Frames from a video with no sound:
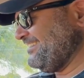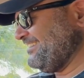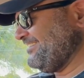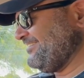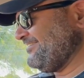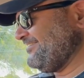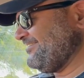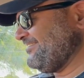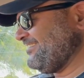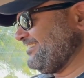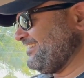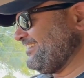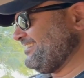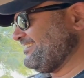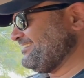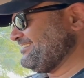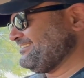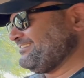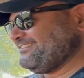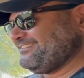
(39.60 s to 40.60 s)
Yeah, right.
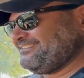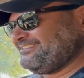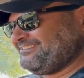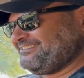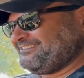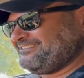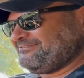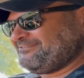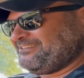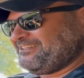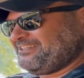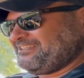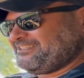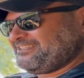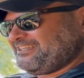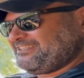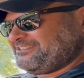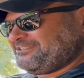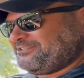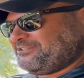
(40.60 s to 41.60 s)
Do I need to
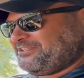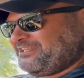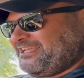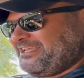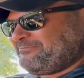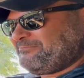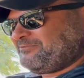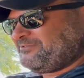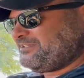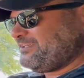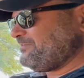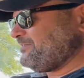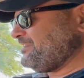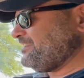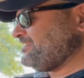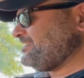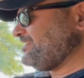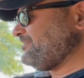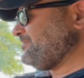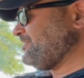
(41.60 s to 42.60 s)
say Shazam or something?